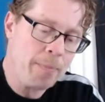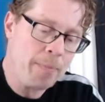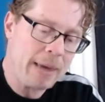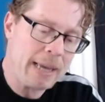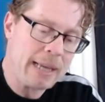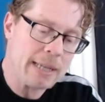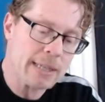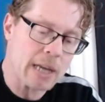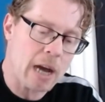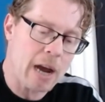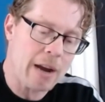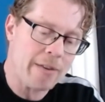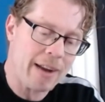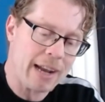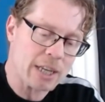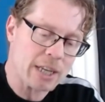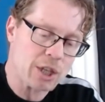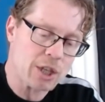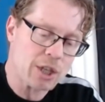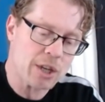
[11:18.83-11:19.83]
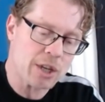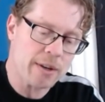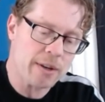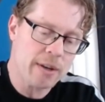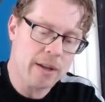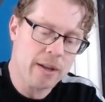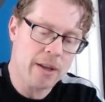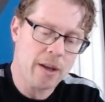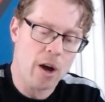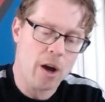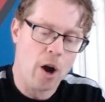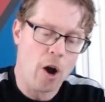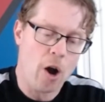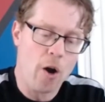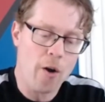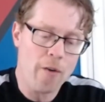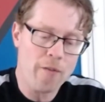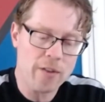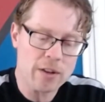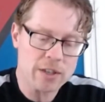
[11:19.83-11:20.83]
direction
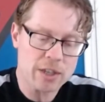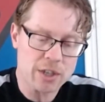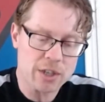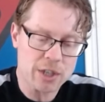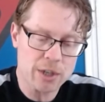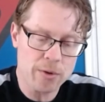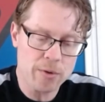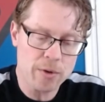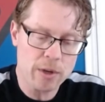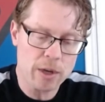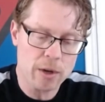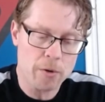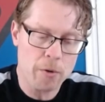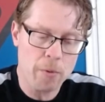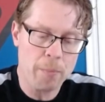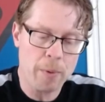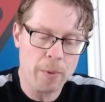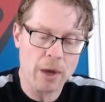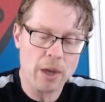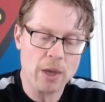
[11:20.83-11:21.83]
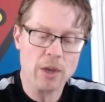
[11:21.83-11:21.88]
offered to you, but